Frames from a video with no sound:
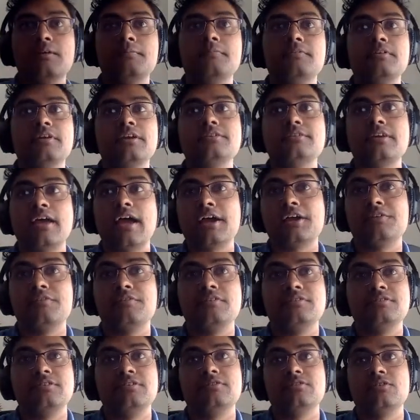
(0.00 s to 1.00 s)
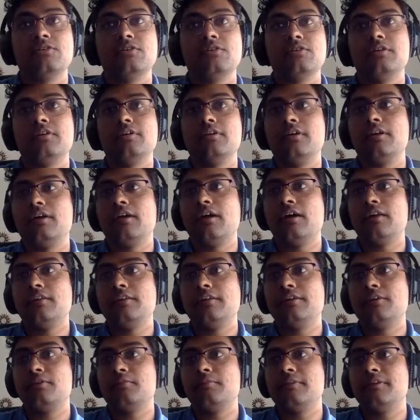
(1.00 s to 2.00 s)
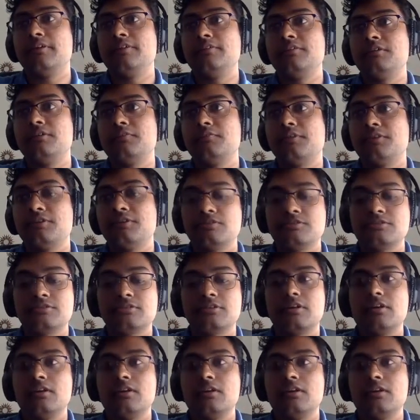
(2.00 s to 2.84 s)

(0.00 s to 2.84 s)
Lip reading: its accuracy. So I think it'll be easier if I just